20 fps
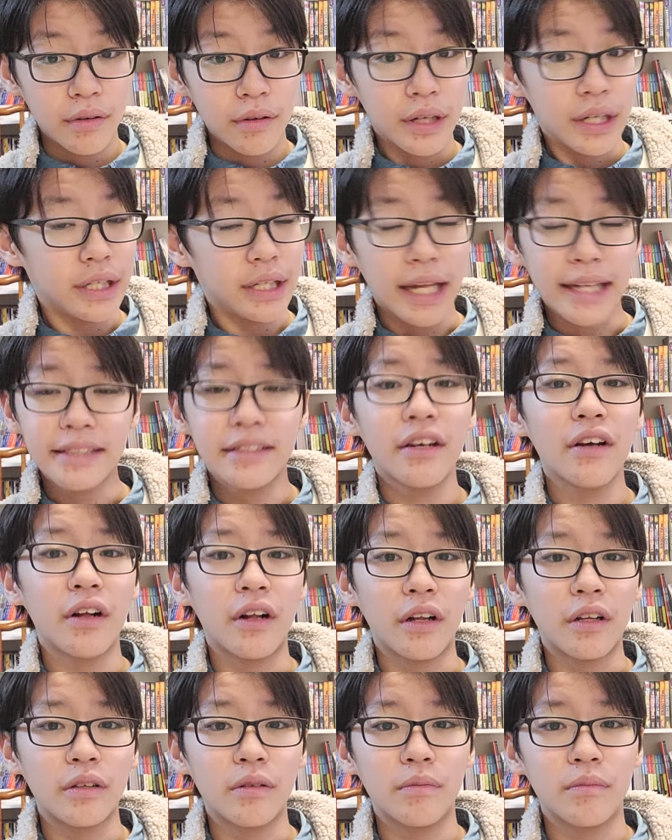And that's
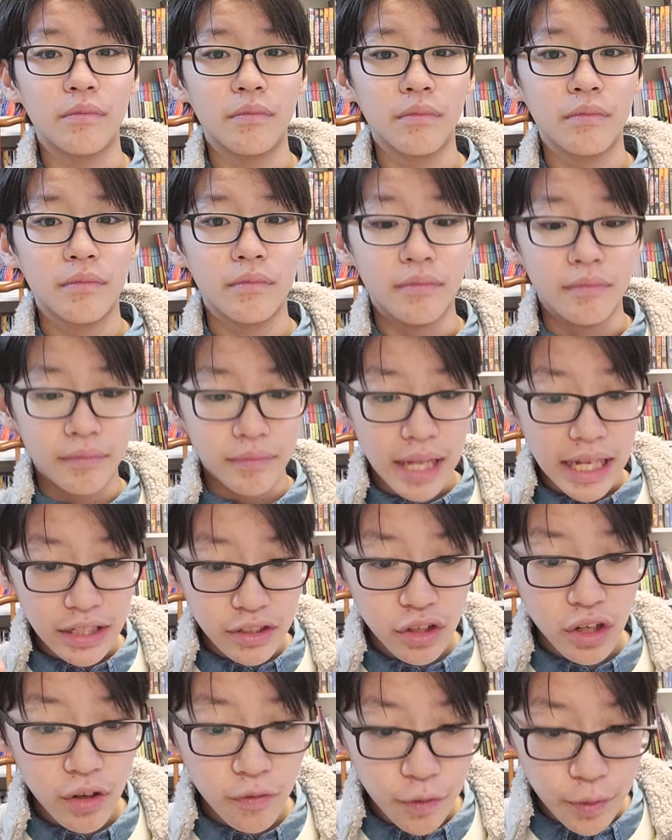all.
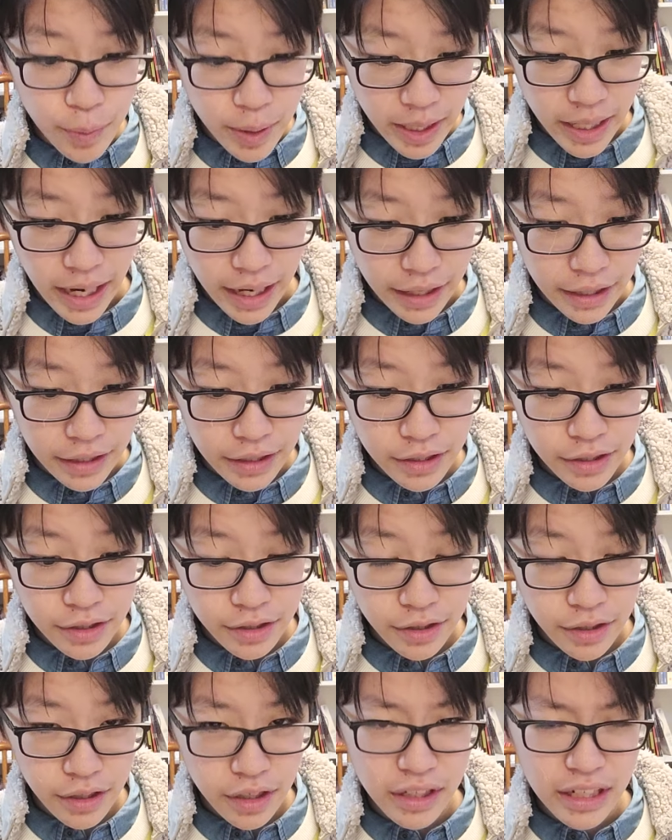That's all for
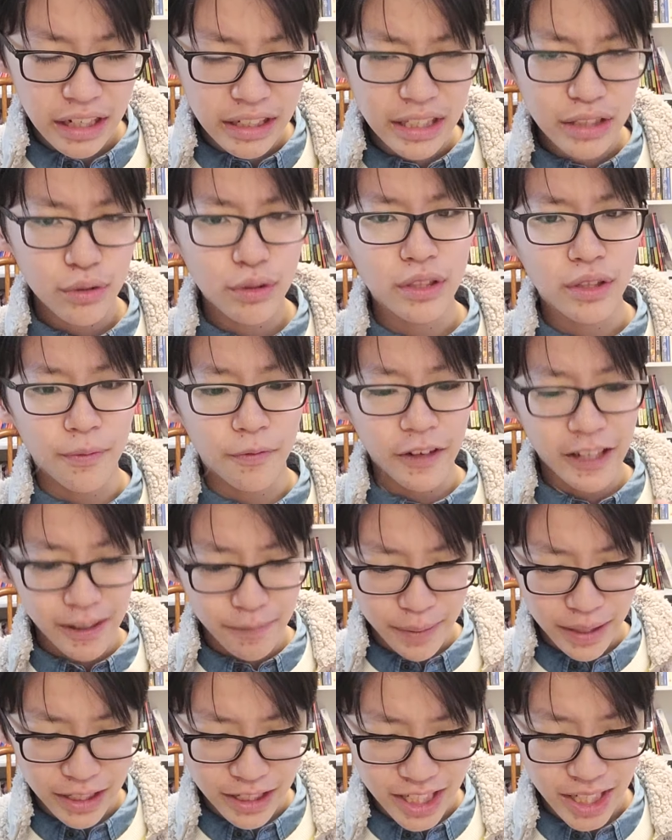mechanics. Now, this was a really
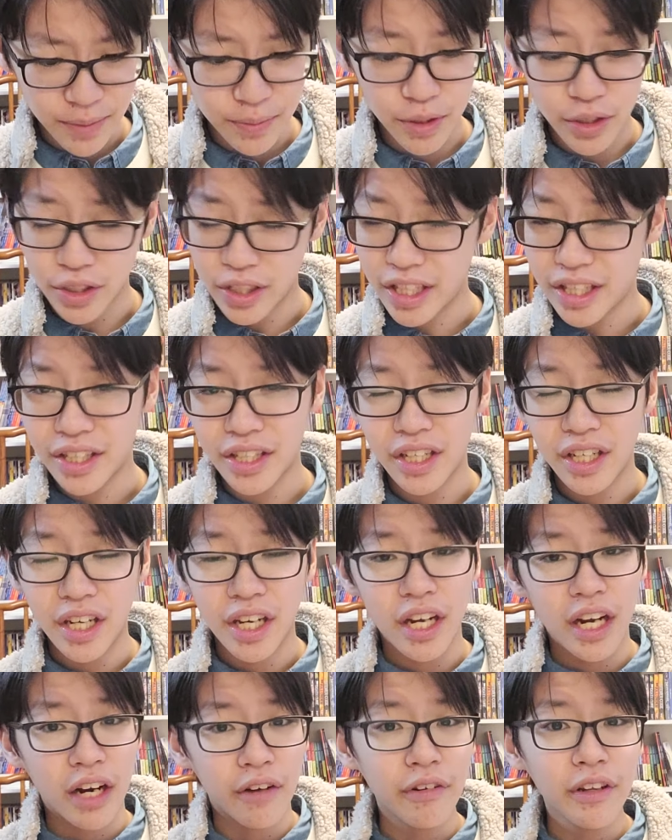big chapter, and
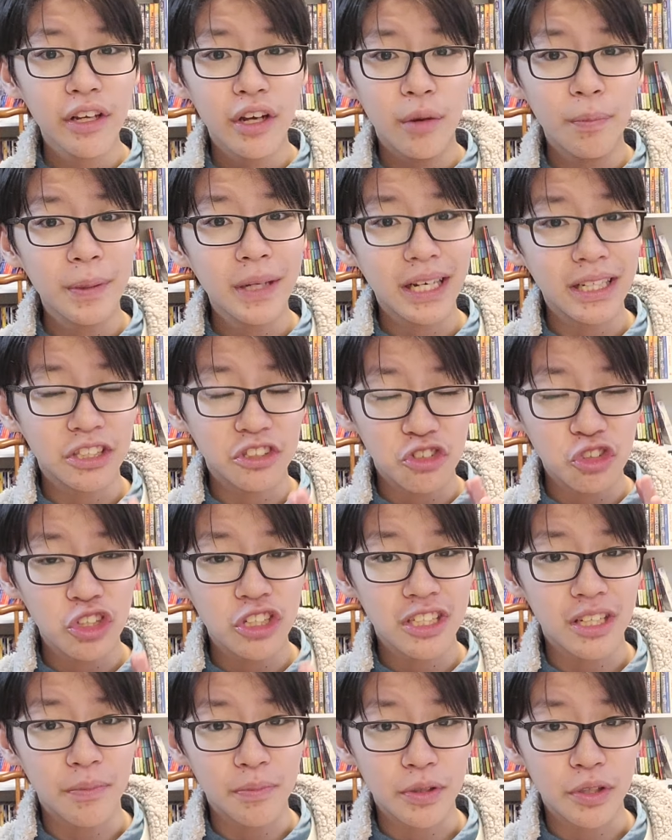I really hope you guys enjoyed
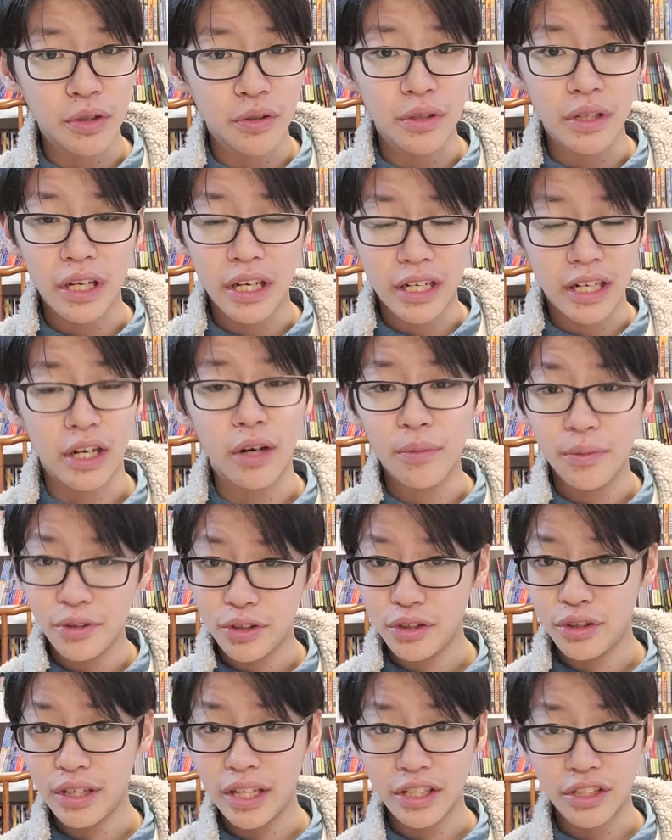this episode, and I hope to
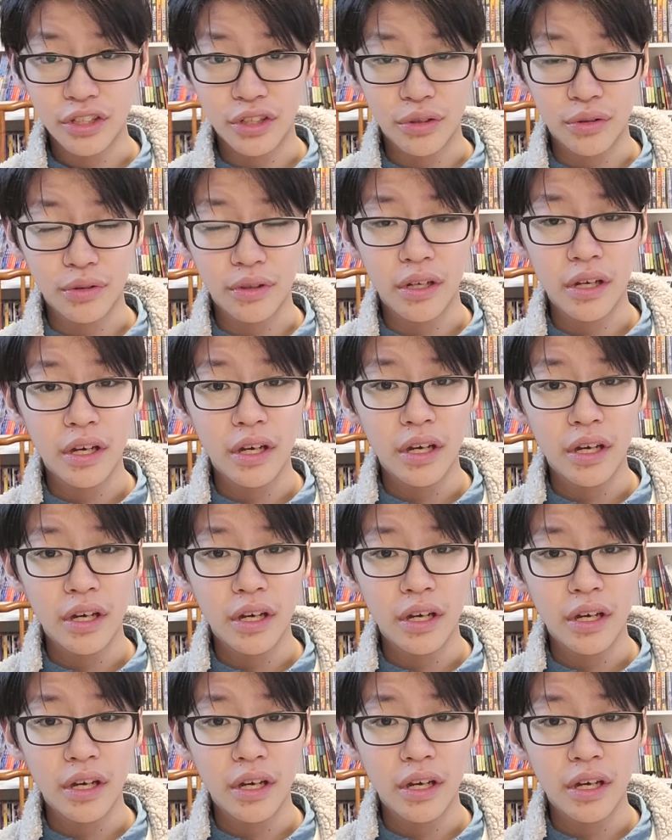see you guys soon.